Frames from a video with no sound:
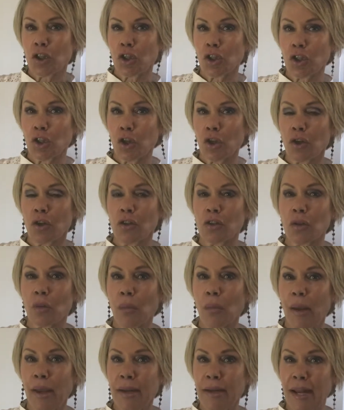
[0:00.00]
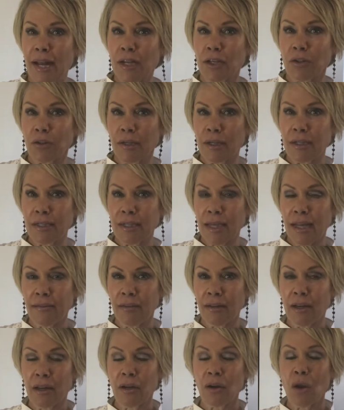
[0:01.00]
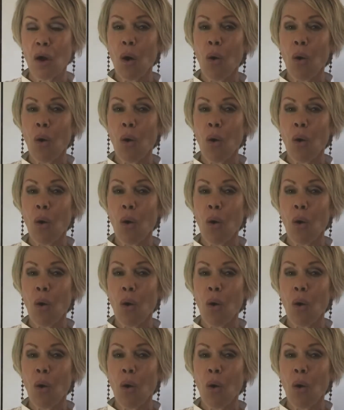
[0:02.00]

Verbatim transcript: sugars the way nature intended it.